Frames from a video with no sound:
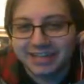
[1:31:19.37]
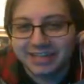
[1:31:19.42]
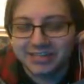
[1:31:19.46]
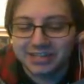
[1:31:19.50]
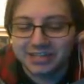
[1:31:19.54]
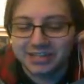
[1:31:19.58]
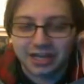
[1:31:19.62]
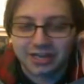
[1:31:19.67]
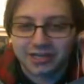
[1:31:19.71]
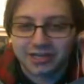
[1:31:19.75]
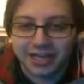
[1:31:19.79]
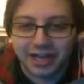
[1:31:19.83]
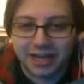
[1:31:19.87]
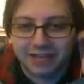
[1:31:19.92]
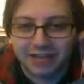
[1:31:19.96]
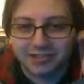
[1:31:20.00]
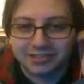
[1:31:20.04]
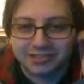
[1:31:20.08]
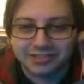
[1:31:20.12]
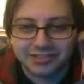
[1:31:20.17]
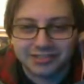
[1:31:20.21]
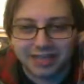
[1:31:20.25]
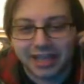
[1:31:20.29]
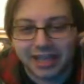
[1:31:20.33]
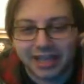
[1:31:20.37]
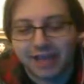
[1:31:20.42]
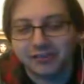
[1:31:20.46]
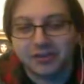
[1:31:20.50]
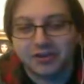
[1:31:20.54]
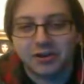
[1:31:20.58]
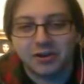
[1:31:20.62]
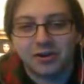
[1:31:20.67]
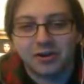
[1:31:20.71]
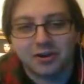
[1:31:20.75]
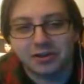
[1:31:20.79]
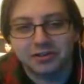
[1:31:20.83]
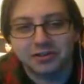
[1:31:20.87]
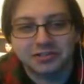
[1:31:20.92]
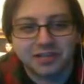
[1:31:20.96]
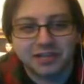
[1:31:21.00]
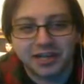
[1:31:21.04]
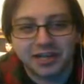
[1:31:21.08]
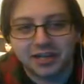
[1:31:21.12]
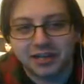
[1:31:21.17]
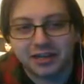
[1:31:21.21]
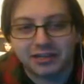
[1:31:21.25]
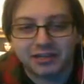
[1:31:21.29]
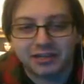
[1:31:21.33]
Don Callis is like having a heart
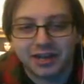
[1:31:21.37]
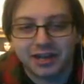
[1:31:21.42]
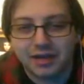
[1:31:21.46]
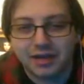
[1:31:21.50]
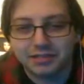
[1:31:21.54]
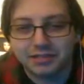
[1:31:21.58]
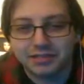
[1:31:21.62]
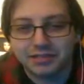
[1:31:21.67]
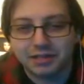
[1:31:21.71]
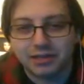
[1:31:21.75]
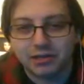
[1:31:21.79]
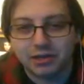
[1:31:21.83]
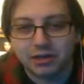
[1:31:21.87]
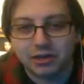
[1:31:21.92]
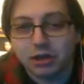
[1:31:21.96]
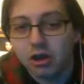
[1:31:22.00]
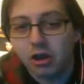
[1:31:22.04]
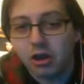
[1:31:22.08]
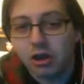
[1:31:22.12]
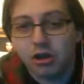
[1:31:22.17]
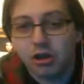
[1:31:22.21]
attack on commentary.